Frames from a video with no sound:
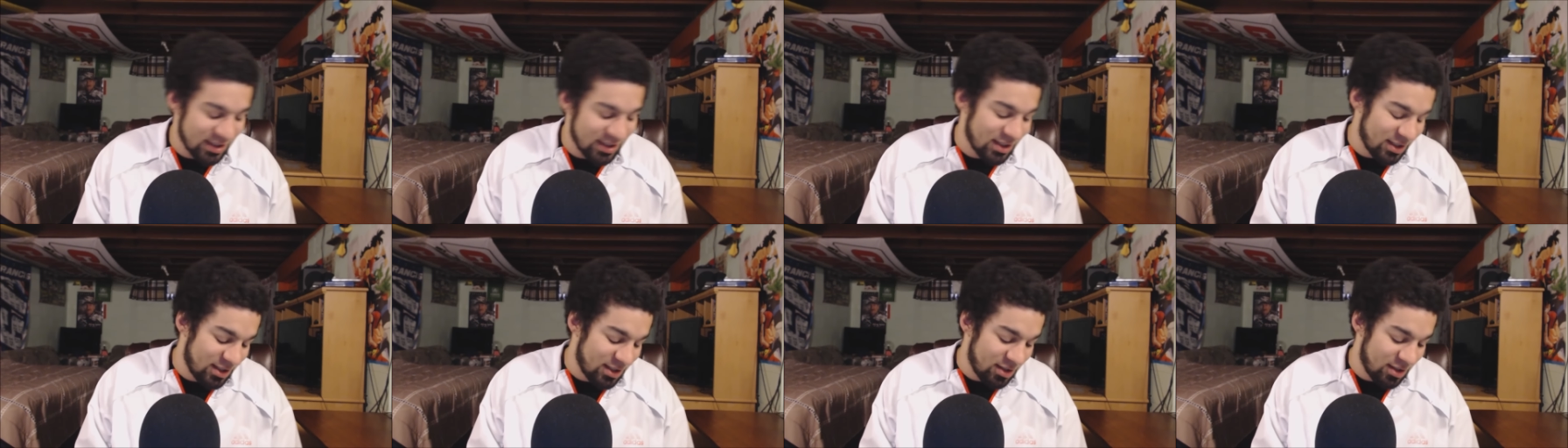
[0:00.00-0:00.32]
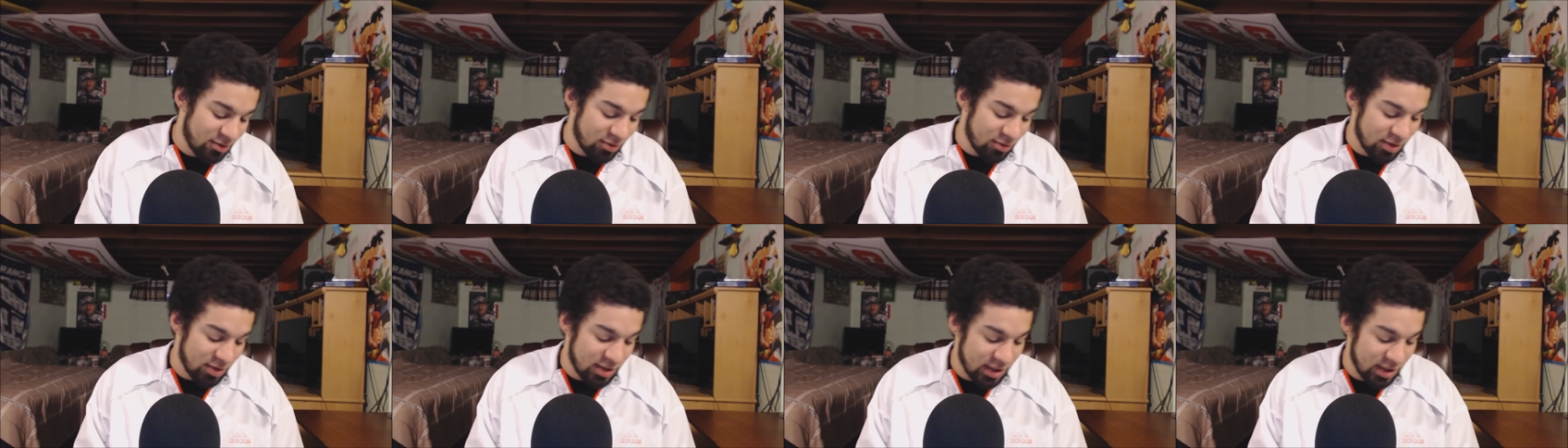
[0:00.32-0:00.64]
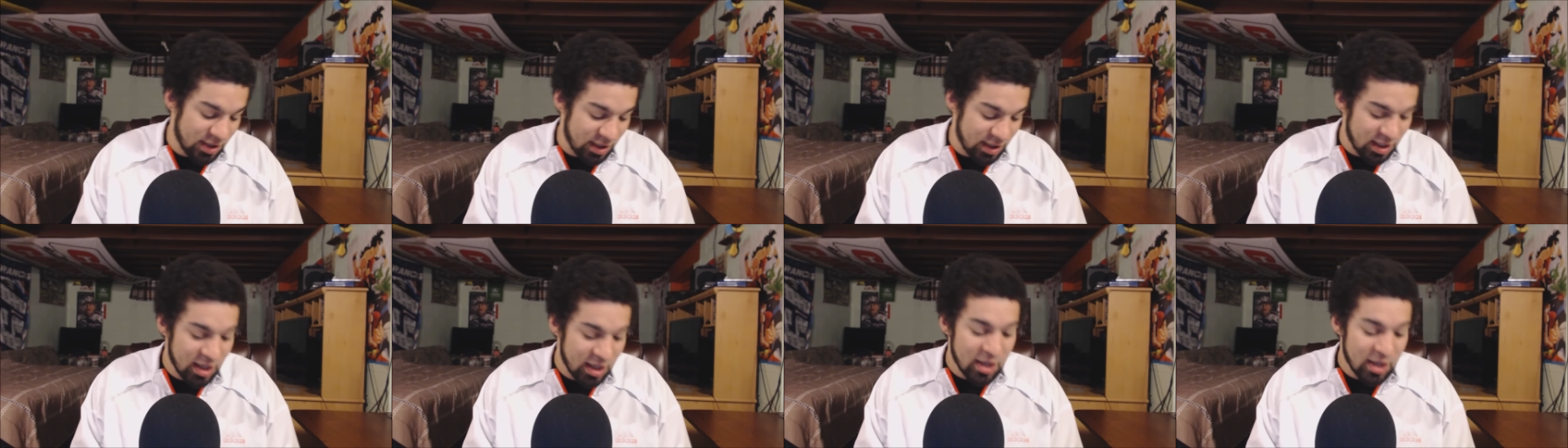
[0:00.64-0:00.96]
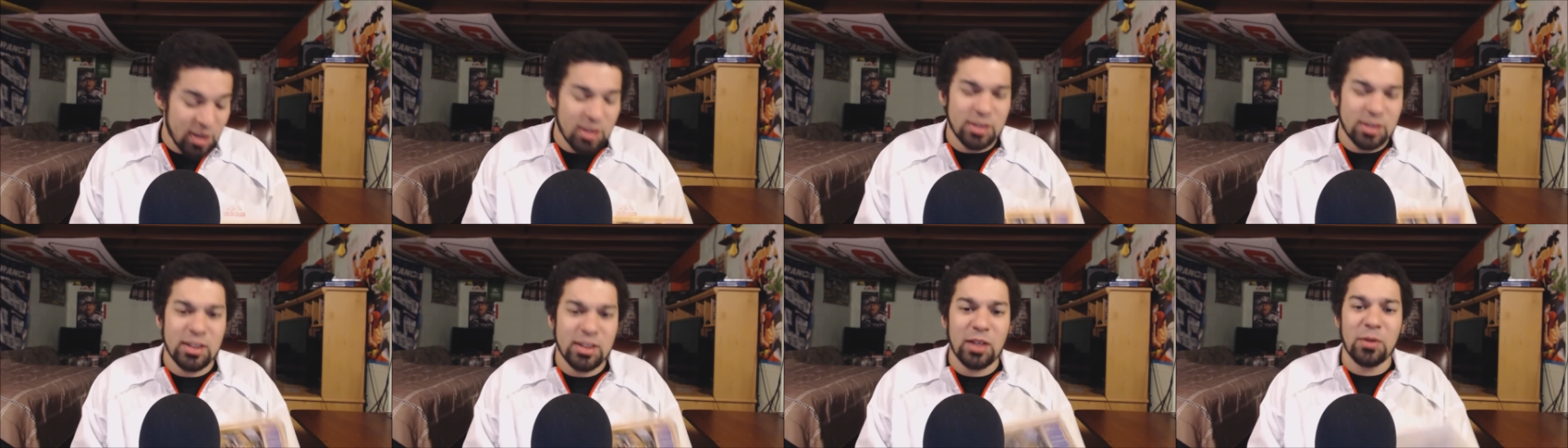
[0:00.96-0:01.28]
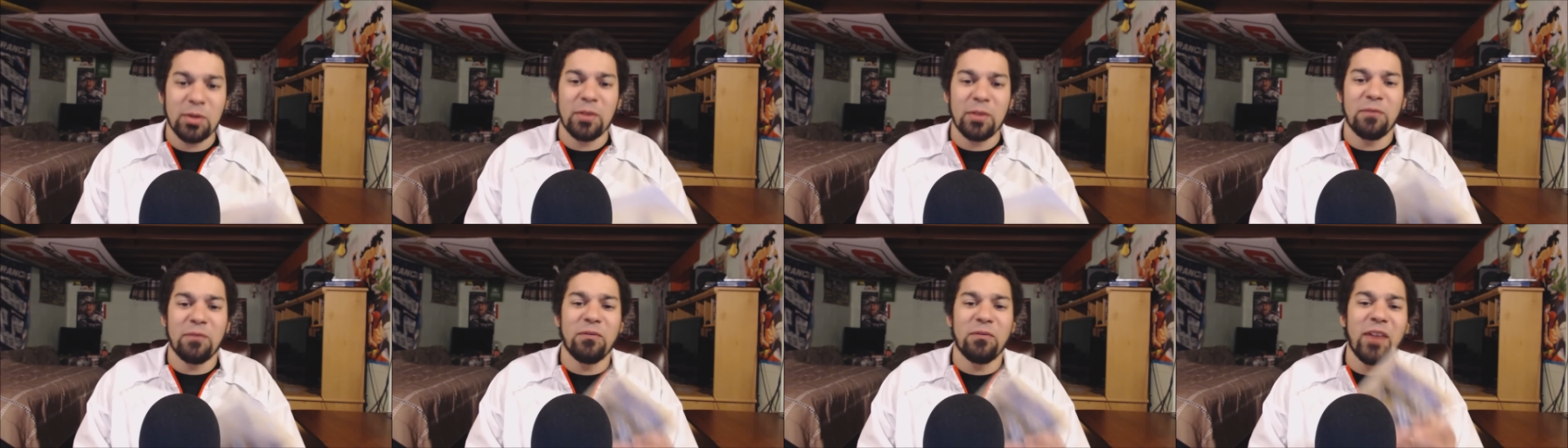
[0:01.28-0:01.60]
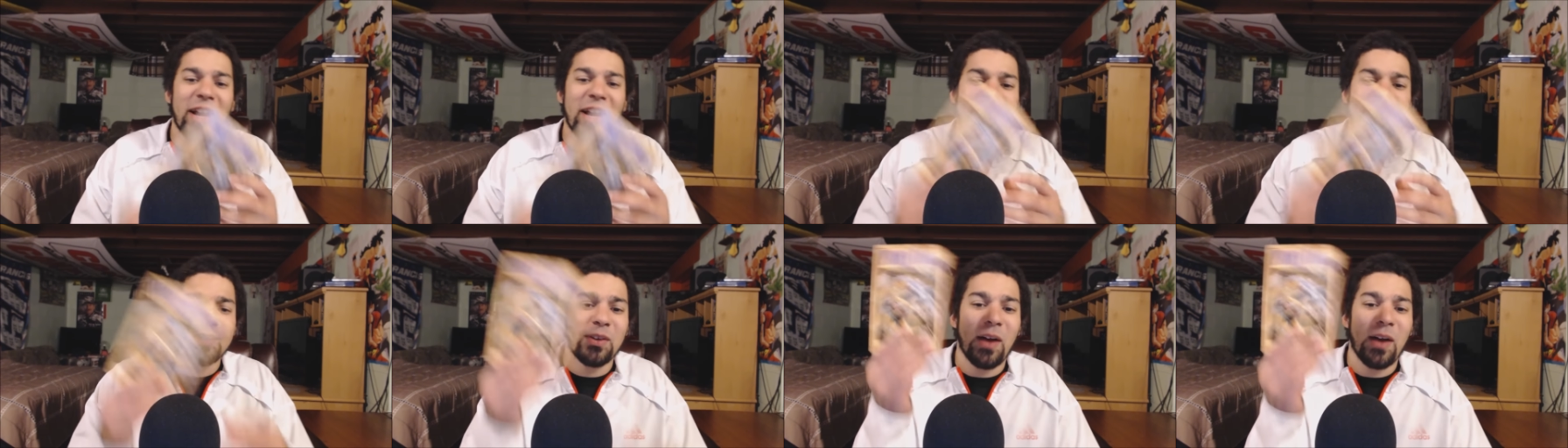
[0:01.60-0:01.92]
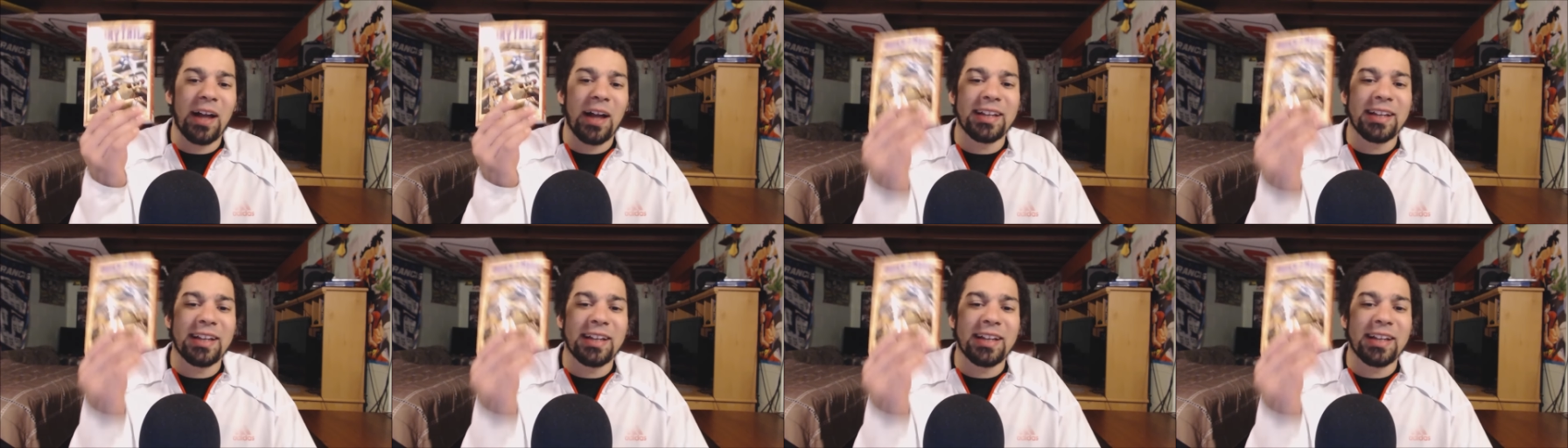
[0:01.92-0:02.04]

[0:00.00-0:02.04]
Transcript: That's, that's the receipt. Starting with Fairy Tail,